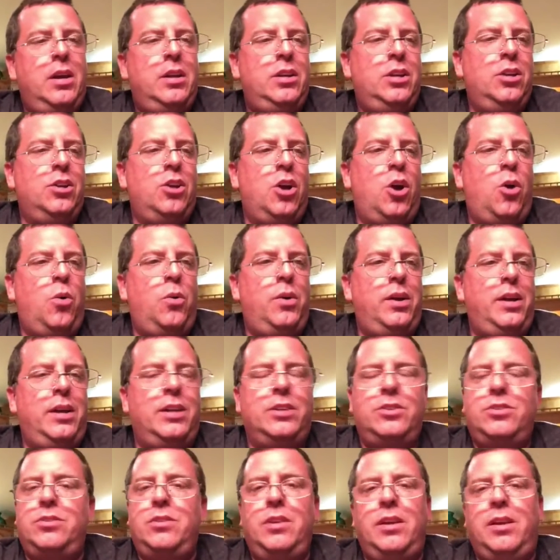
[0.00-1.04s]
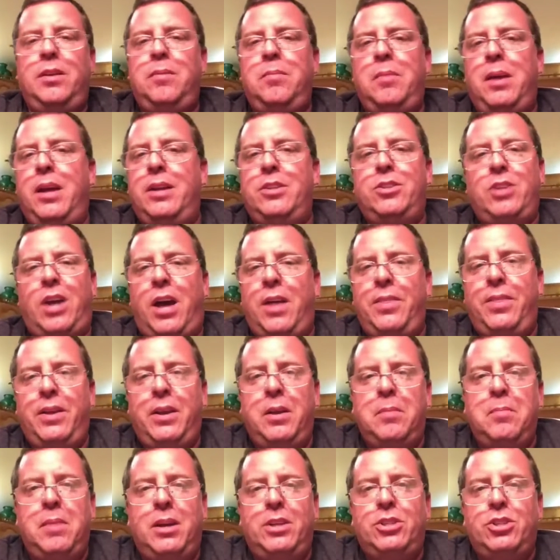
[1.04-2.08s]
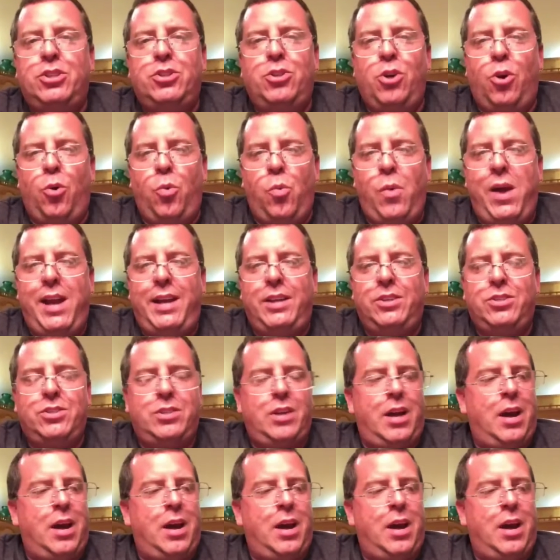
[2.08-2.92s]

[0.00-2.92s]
you know, I think it may just go to waste.